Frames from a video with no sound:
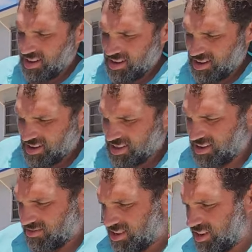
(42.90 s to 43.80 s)
uh, that
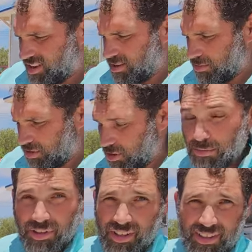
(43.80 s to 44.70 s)
you've got here. I'm gonna start
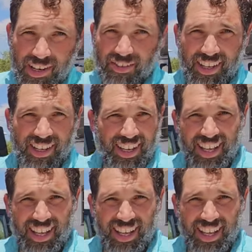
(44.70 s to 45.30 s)
putting this in everything.